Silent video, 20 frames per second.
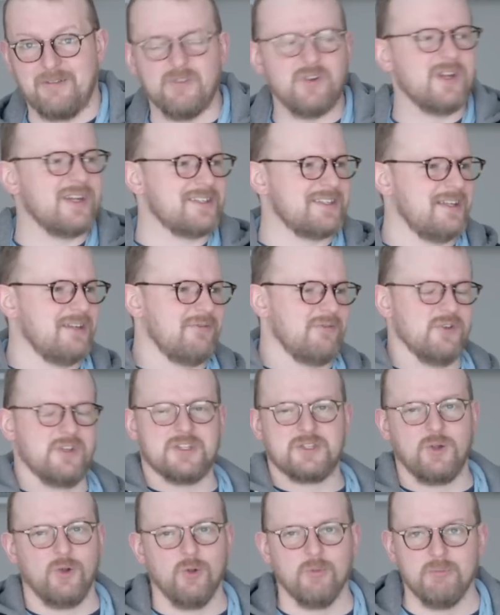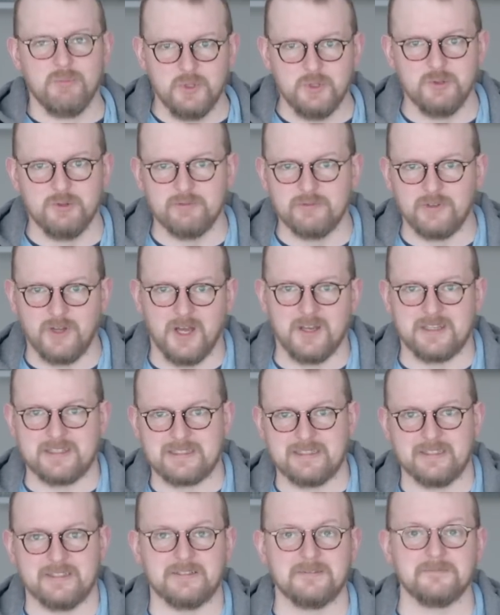Very excited for this whole move,
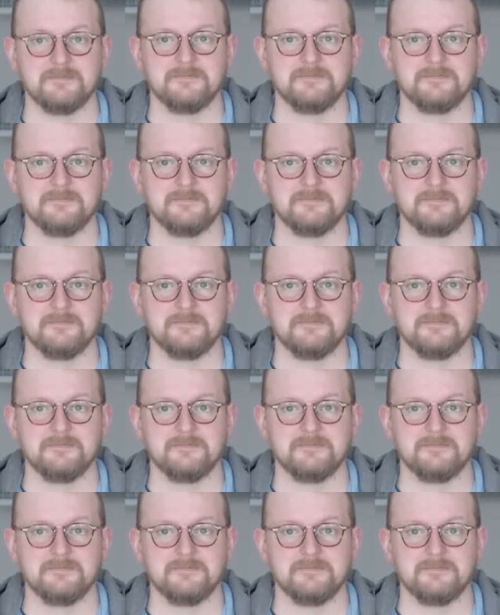honestly.